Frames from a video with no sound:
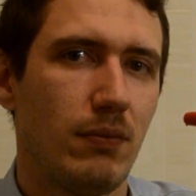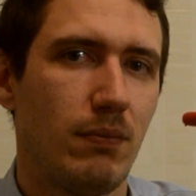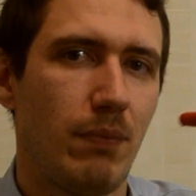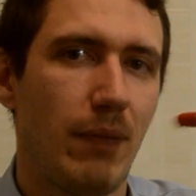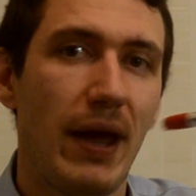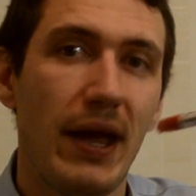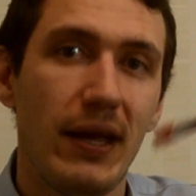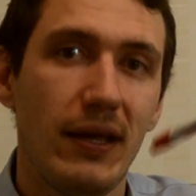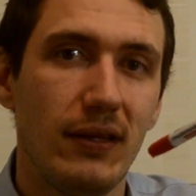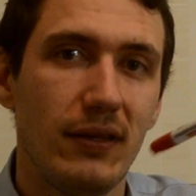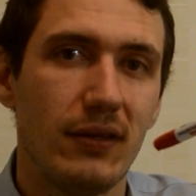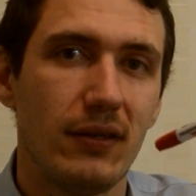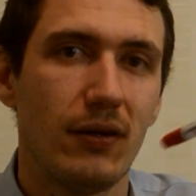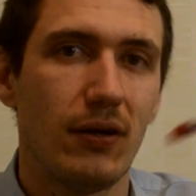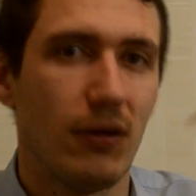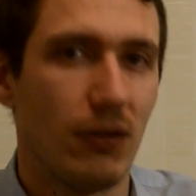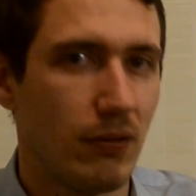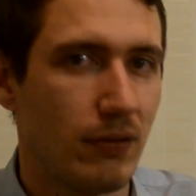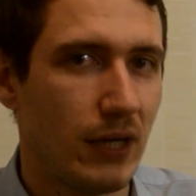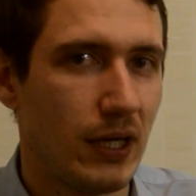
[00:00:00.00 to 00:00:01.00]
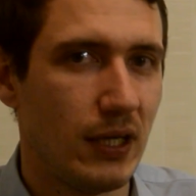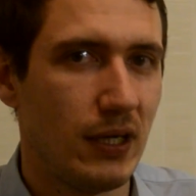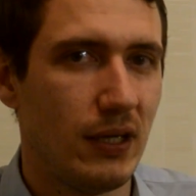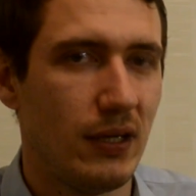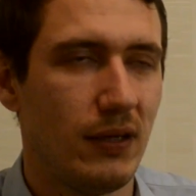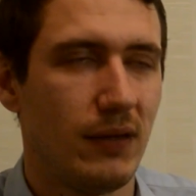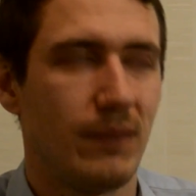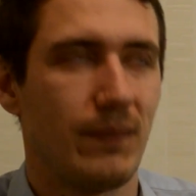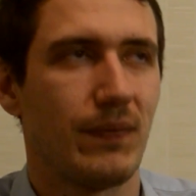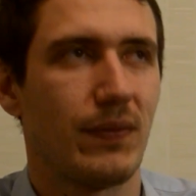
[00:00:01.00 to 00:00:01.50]
paid already.
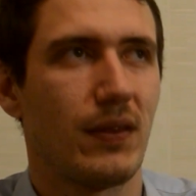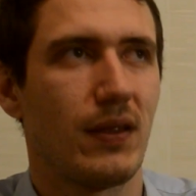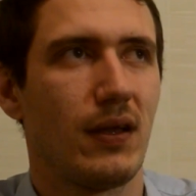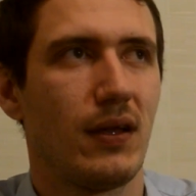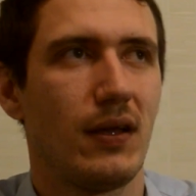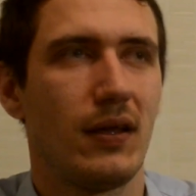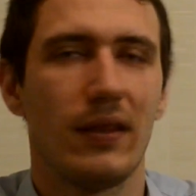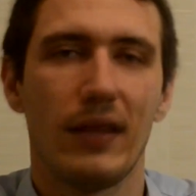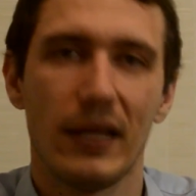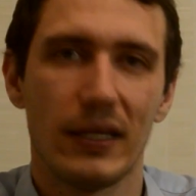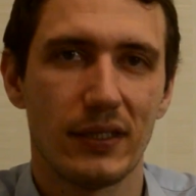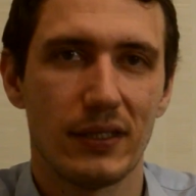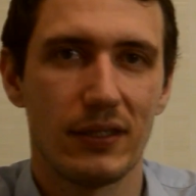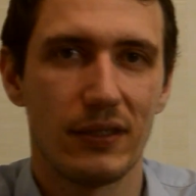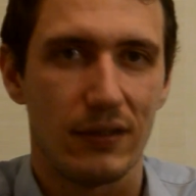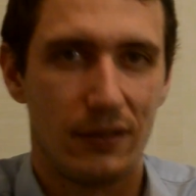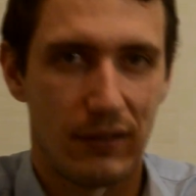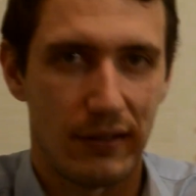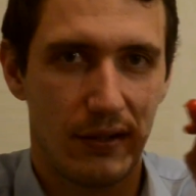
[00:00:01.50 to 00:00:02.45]
That's